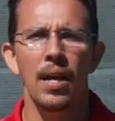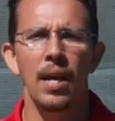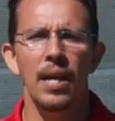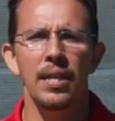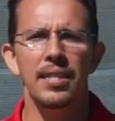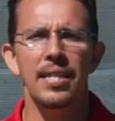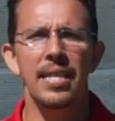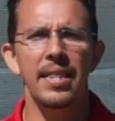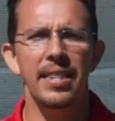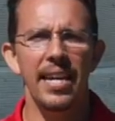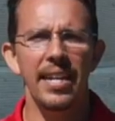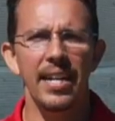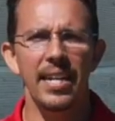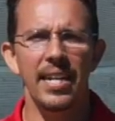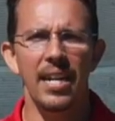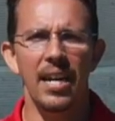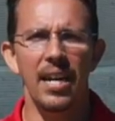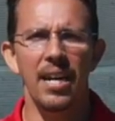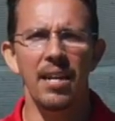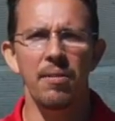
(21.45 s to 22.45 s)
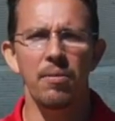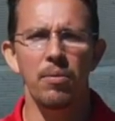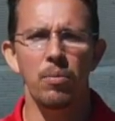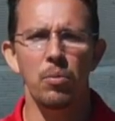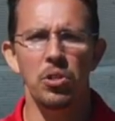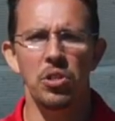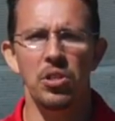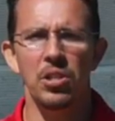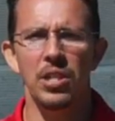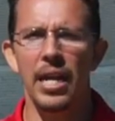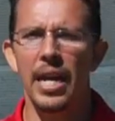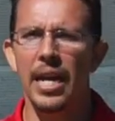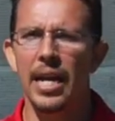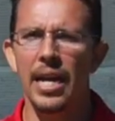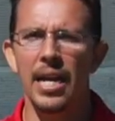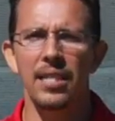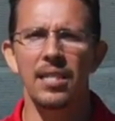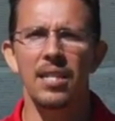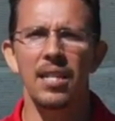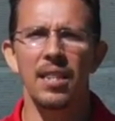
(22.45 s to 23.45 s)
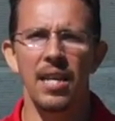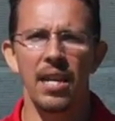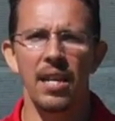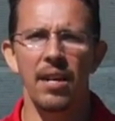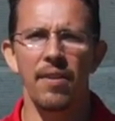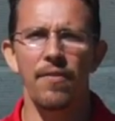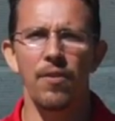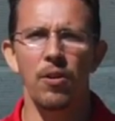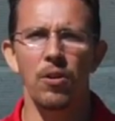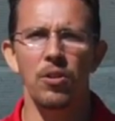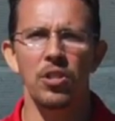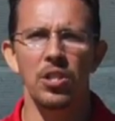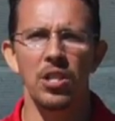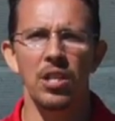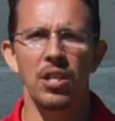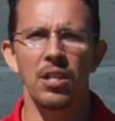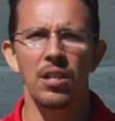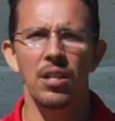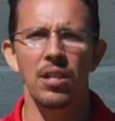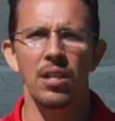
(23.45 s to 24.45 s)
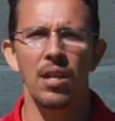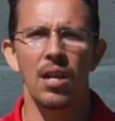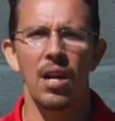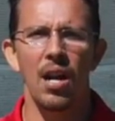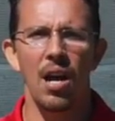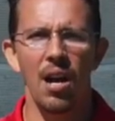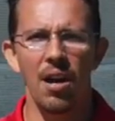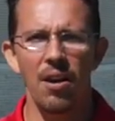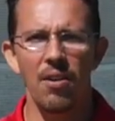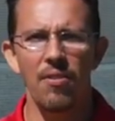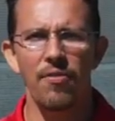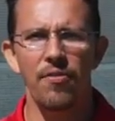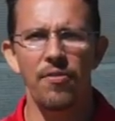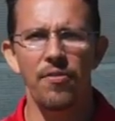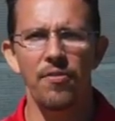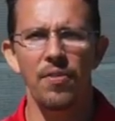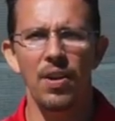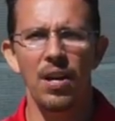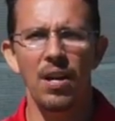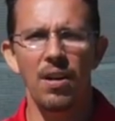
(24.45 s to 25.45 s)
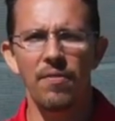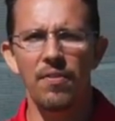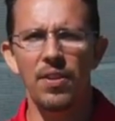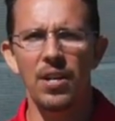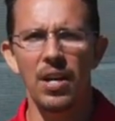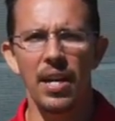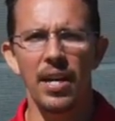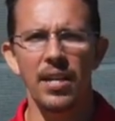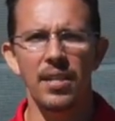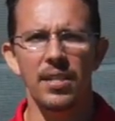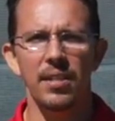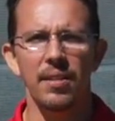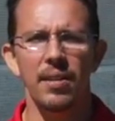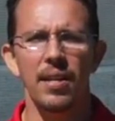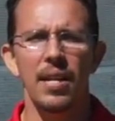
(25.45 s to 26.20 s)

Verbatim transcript: synthetic gut, which is a uh, synthetic version of, of gut,